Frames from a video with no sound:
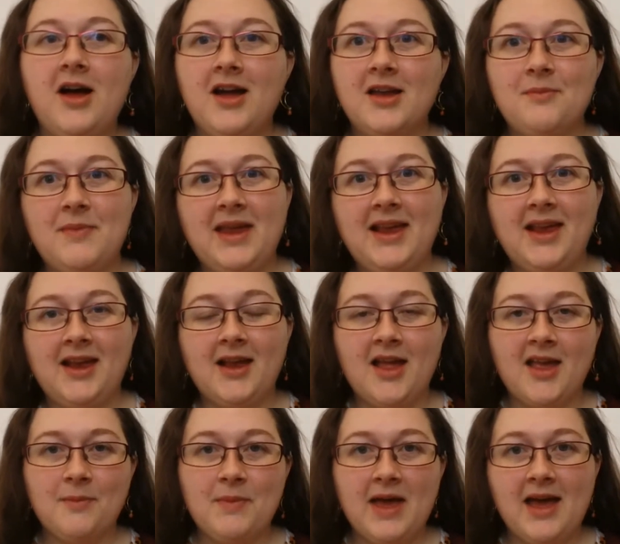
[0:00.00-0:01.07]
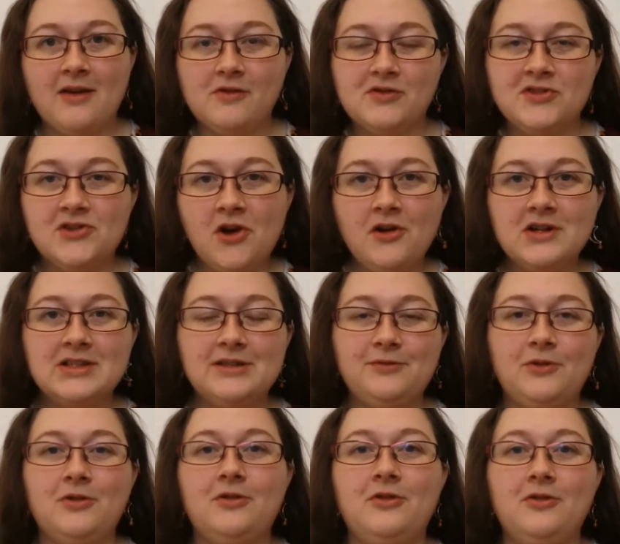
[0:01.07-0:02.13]
I'm making a pair of socks
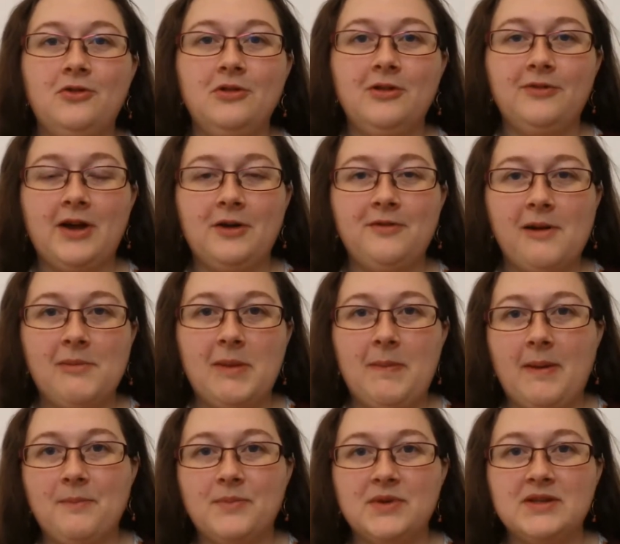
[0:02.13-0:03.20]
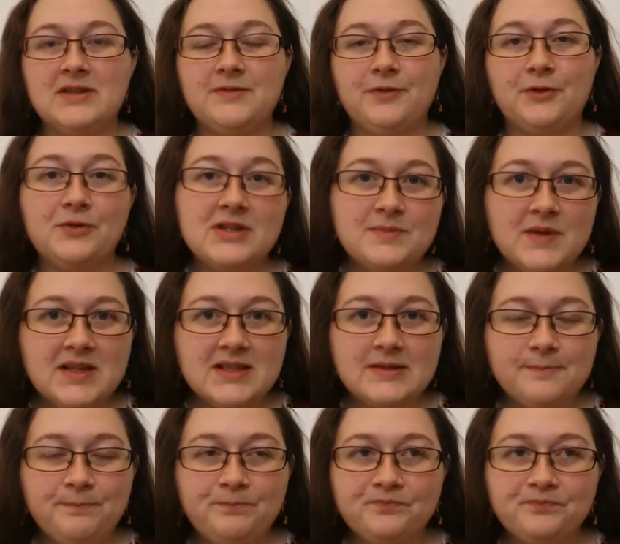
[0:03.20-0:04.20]
for all of our family members for Christmas.